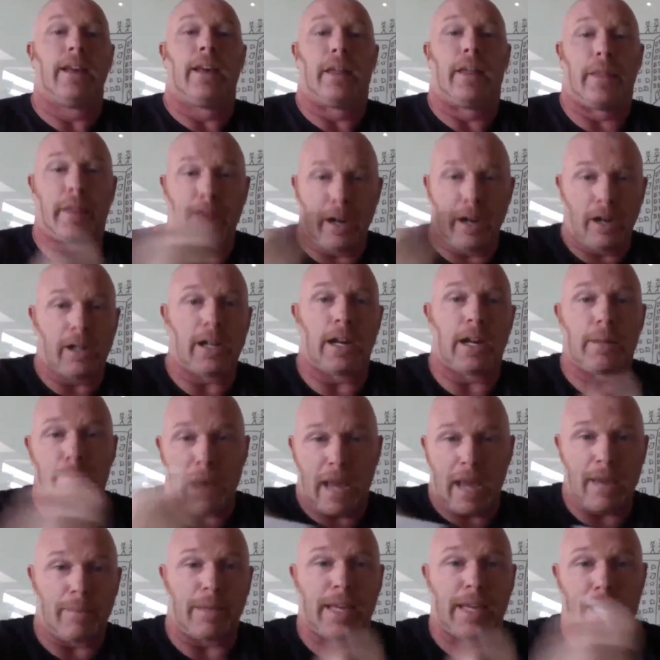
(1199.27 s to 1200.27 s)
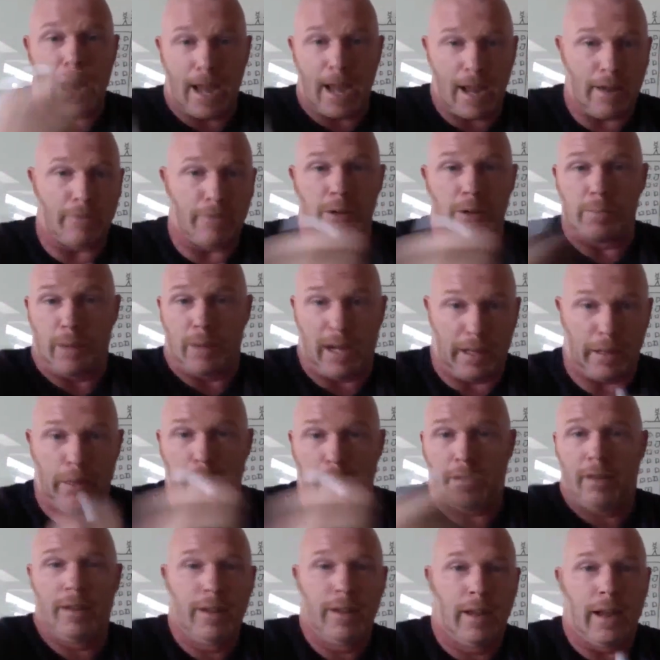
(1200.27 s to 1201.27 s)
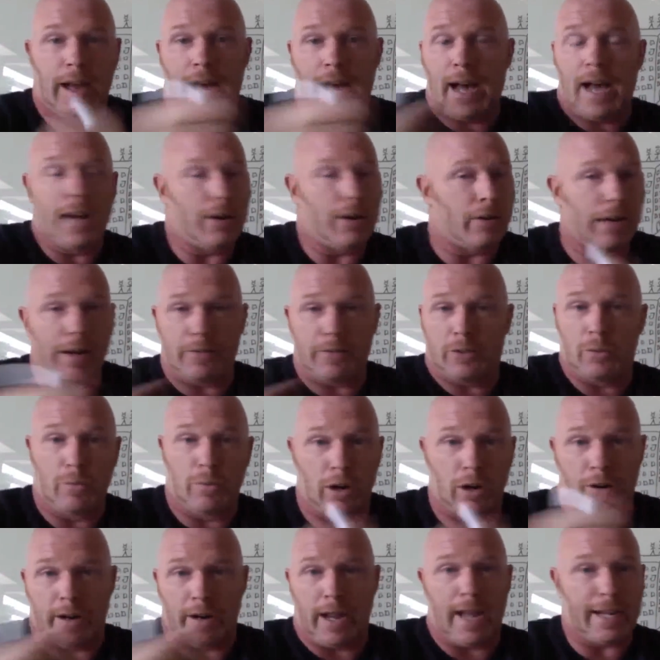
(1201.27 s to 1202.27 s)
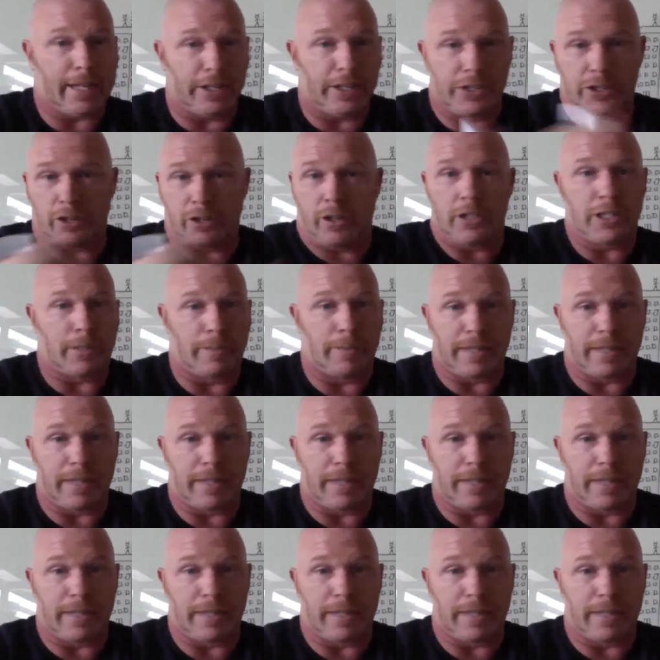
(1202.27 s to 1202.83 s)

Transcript: They're going to pay me every month. I don't have to worry. I can charge them a